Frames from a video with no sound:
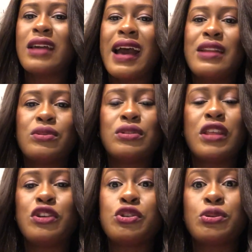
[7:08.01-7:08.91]
I don't
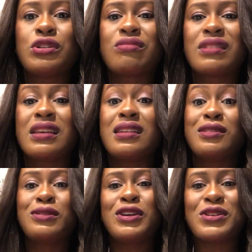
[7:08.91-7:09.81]
think you should
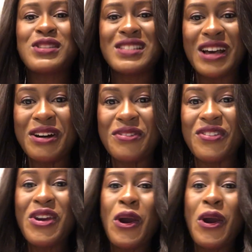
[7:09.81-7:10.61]
kill yourself